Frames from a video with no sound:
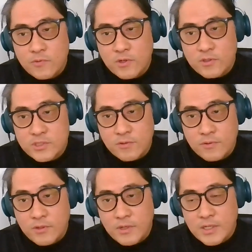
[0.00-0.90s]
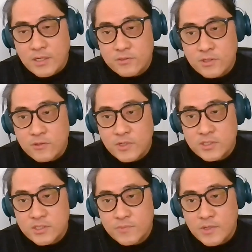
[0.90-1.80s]
We were also, encountering
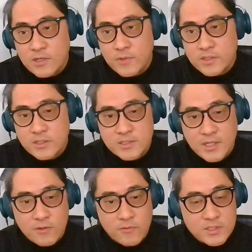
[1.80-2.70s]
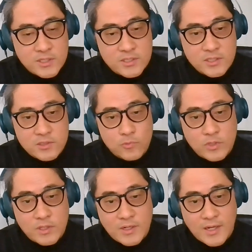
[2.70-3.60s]
questions about what design research is
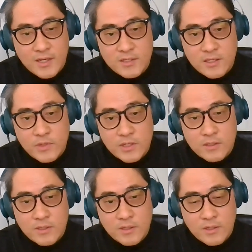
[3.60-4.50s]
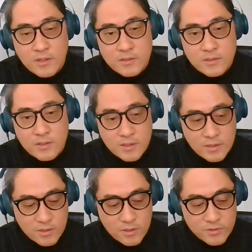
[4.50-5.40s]
within an academic
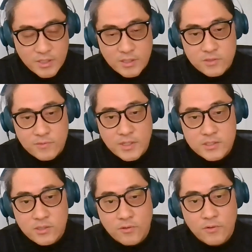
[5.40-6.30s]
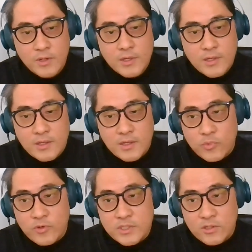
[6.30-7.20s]
context, right? So the
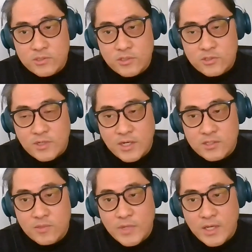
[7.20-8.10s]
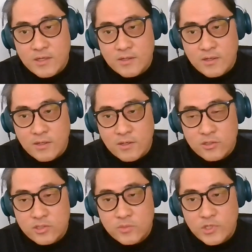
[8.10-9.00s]
book is also trying to make a
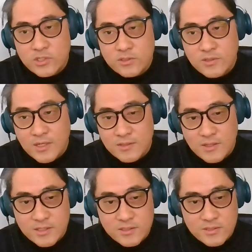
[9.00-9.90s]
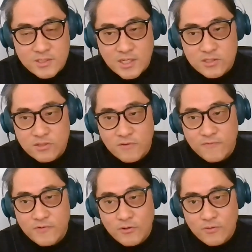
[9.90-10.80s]
contribution to that larger discussion
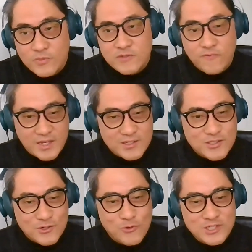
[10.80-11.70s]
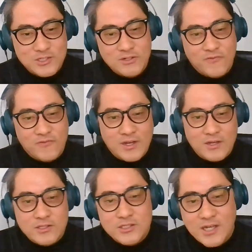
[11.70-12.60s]
of, this vexed question of
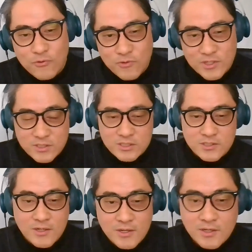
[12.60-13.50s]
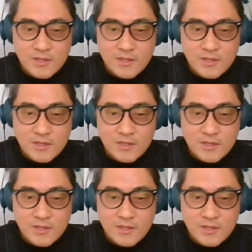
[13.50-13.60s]
design research